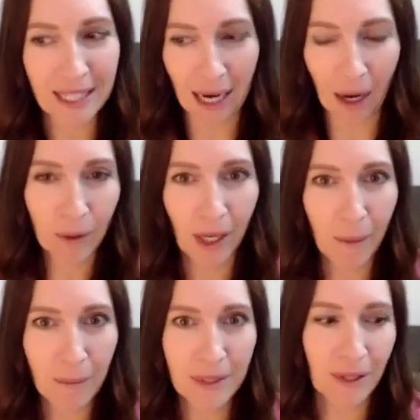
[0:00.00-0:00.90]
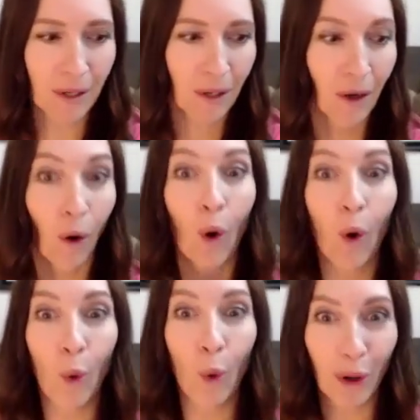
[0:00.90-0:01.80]
and outcomes
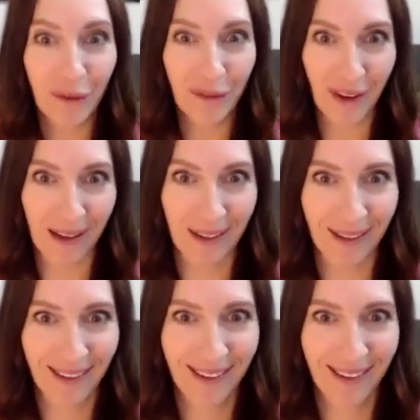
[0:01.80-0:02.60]
or fun.